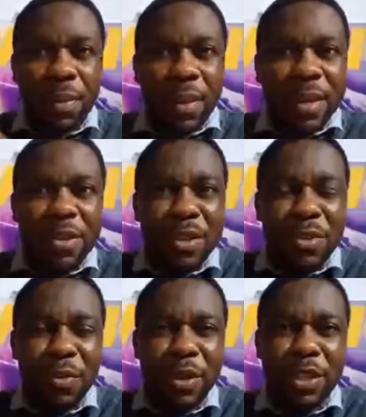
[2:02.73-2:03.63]
This
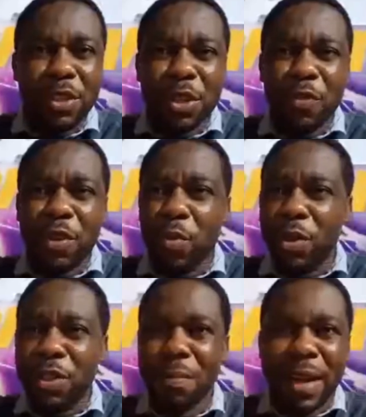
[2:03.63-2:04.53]
is the reason David
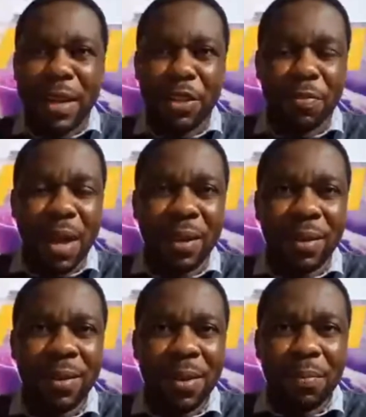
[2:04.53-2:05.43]
was a mighty
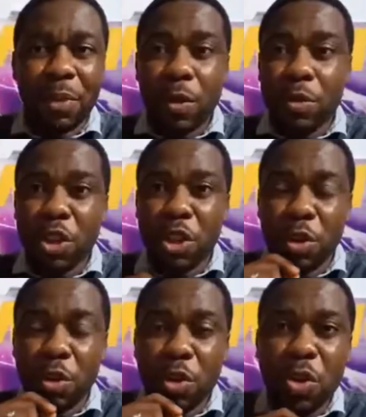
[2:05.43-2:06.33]
man, because
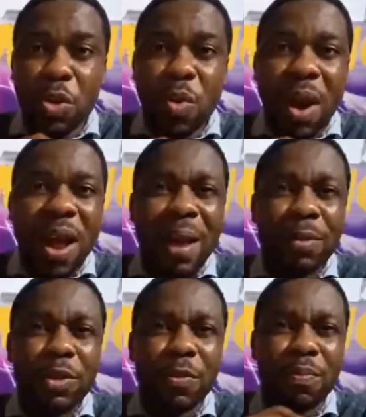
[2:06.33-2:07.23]
he knew
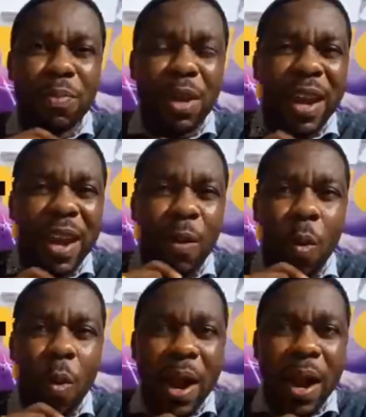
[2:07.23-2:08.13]
how to make
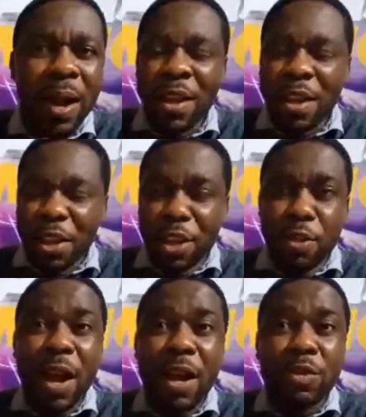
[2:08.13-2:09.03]
inquire, he
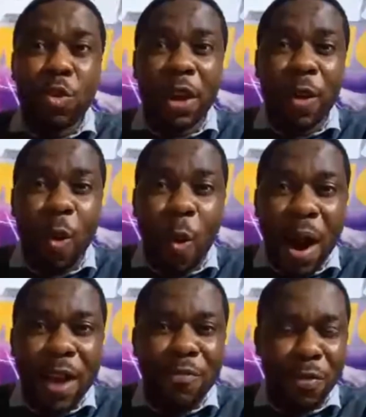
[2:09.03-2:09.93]
knew how to
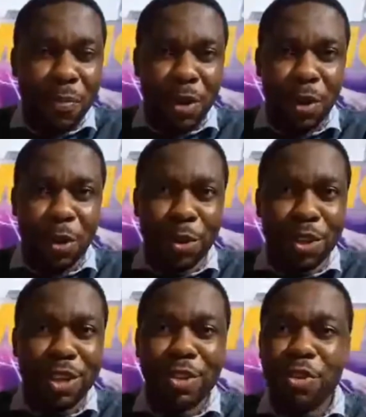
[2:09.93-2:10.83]
inquire from the Lord.
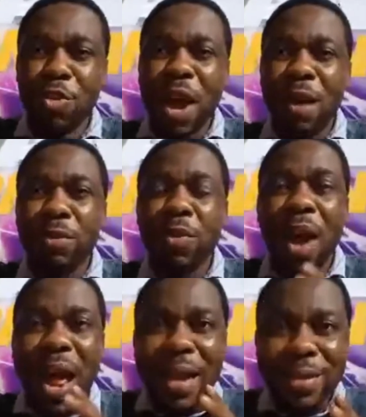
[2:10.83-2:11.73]
He knew how to
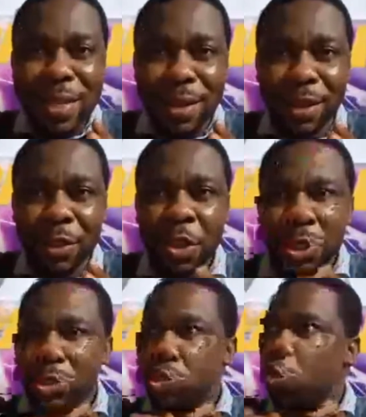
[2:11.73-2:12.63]
ask God,
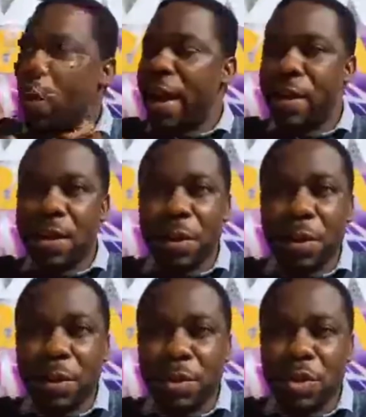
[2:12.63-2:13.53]
do I
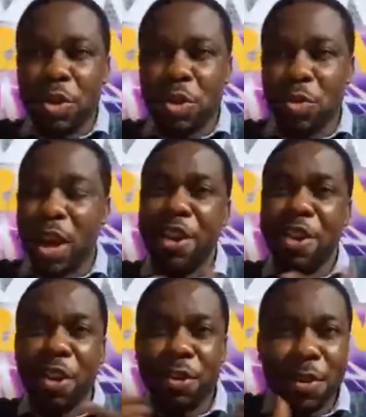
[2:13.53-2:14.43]
go? Should I
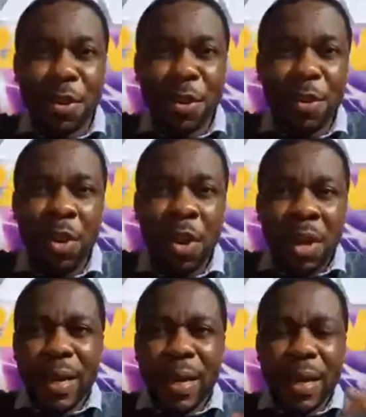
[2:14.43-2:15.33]
not go?
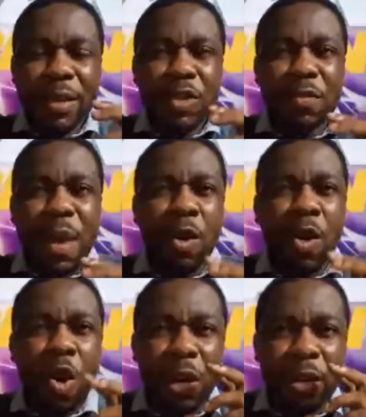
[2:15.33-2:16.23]
This man
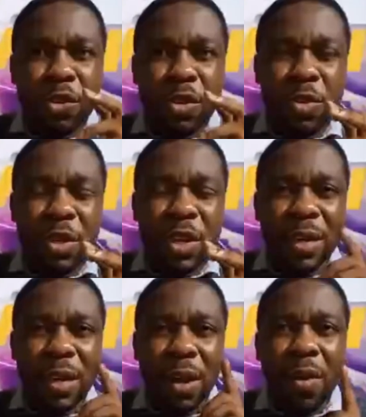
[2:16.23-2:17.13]
understood
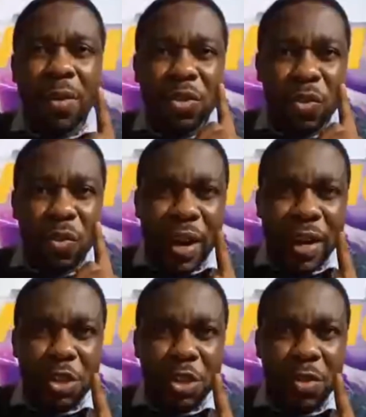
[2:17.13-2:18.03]
that God's
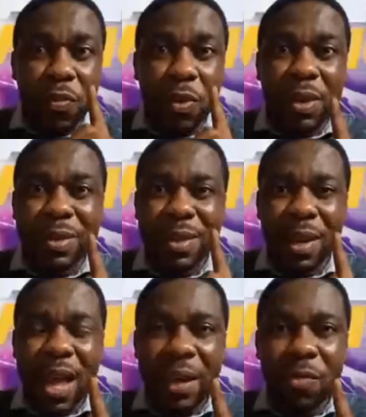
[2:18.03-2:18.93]
direction for his
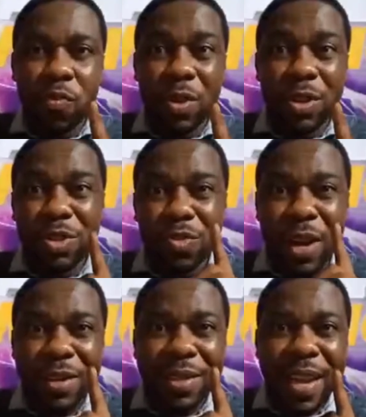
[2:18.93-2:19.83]
life was
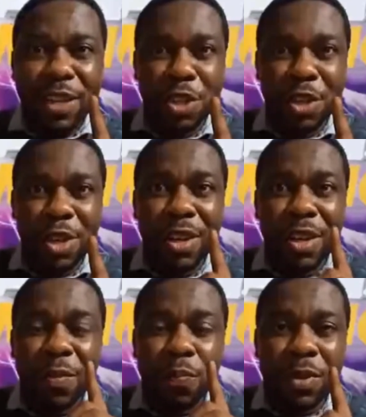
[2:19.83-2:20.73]
strategic
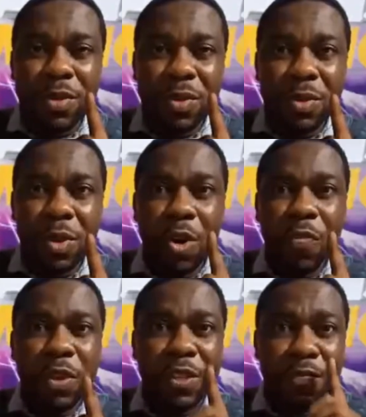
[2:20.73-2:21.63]
in the pursuit
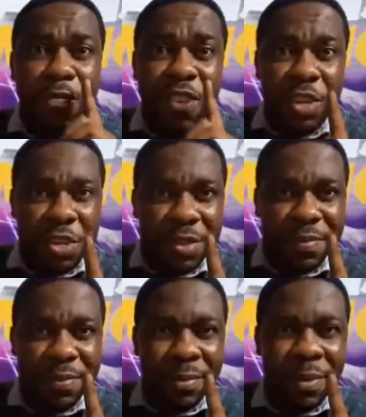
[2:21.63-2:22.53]
of his vision.